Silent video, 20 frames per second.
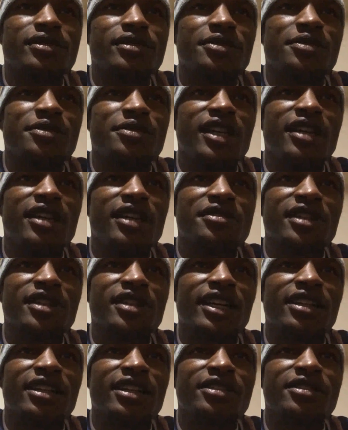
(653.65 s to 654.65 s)

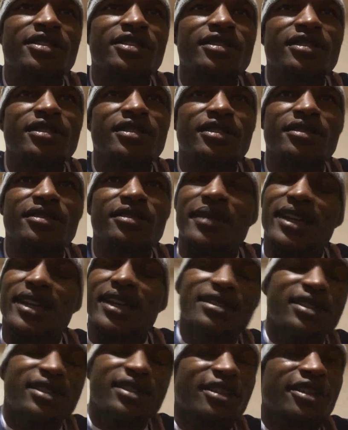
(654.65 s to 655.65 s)
Sometimes you gotta
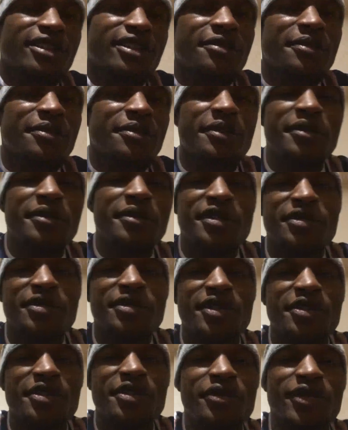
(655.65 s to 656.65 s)
make certain
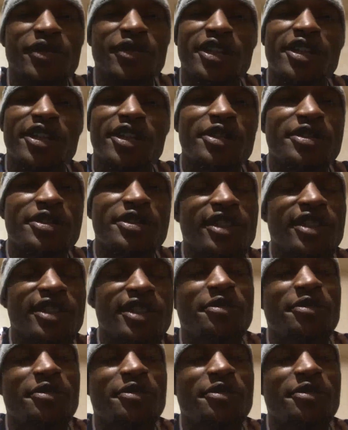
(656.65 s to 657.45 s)
commitments when you want to go